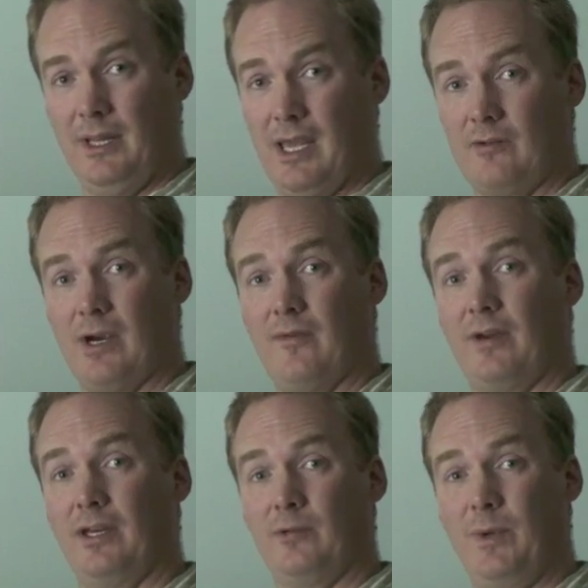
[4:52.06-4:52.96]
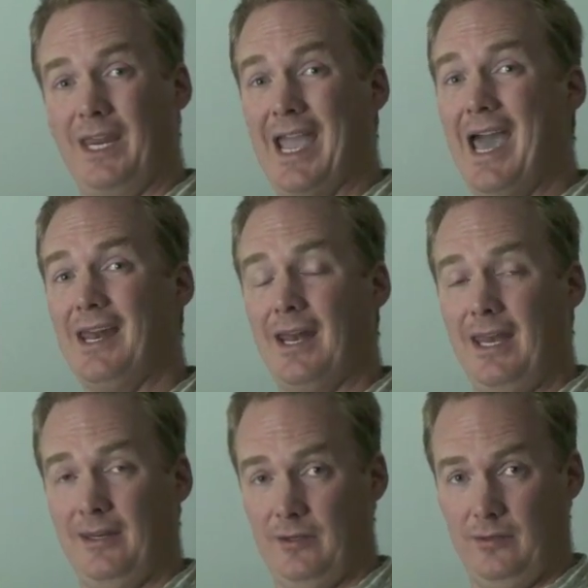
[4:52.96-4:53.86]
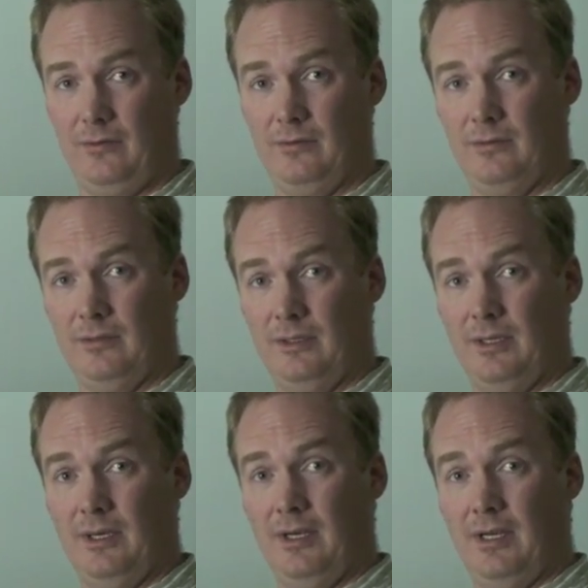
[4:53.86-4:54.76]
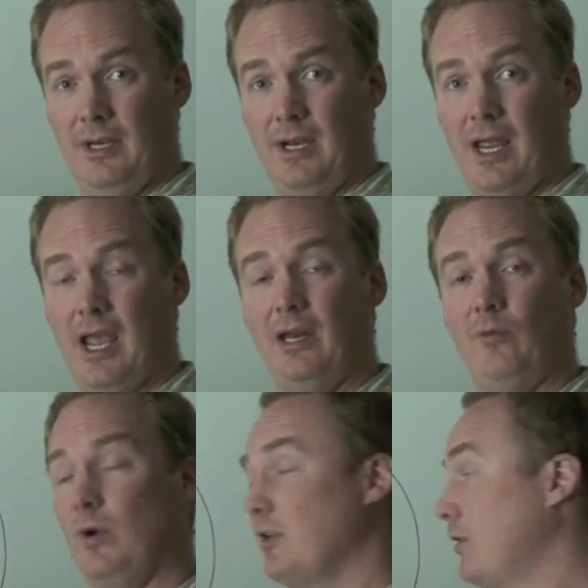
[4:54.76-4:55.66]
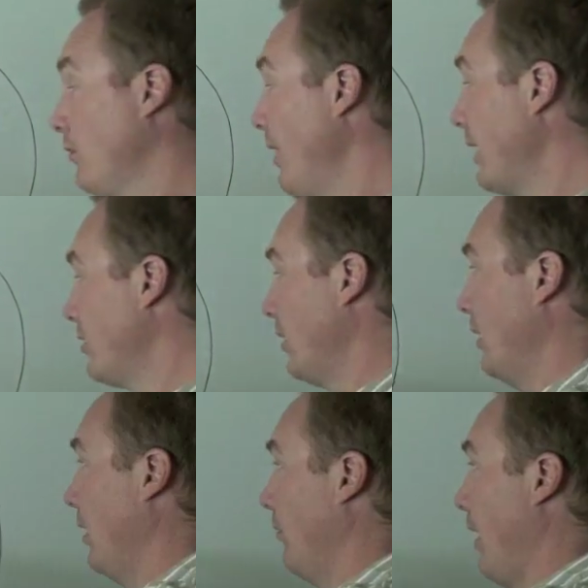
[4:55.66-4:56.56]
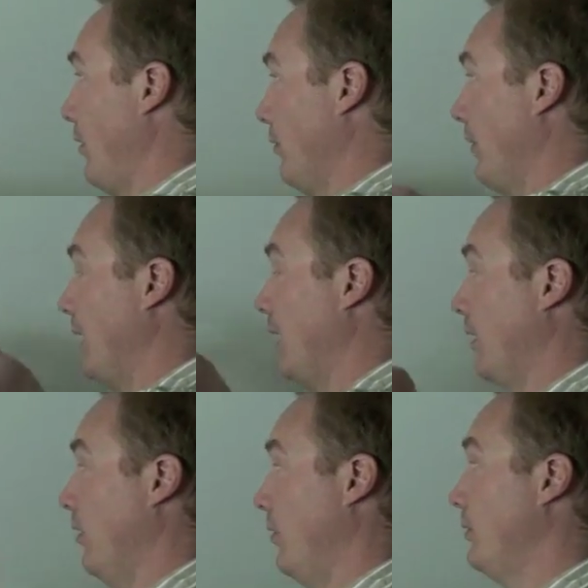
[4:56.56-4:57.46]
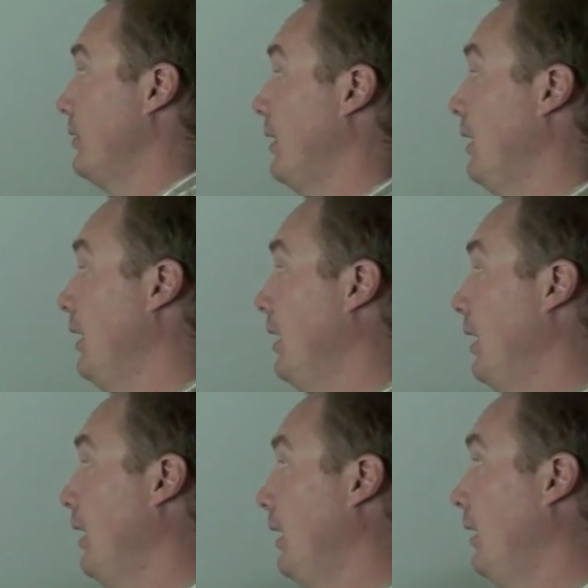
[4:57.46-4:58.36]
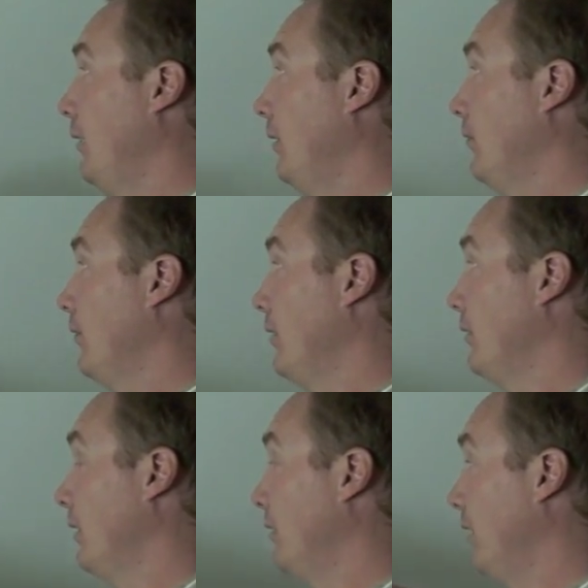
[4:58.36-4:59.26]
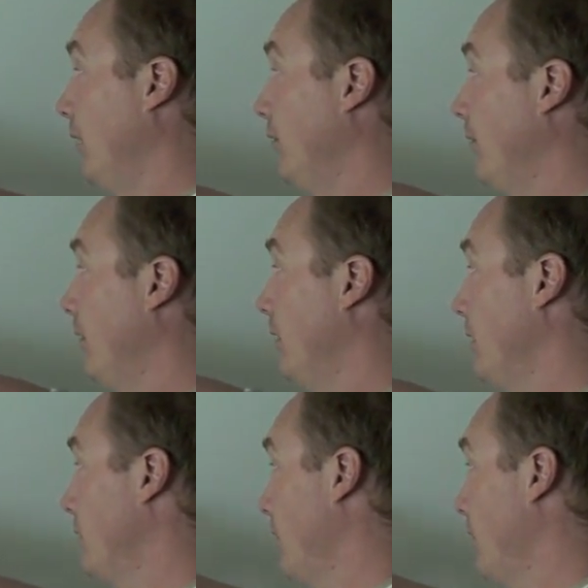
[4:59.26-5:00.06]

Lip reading: that traffic is being added into, and in which direction around the ring it goes for instance, if this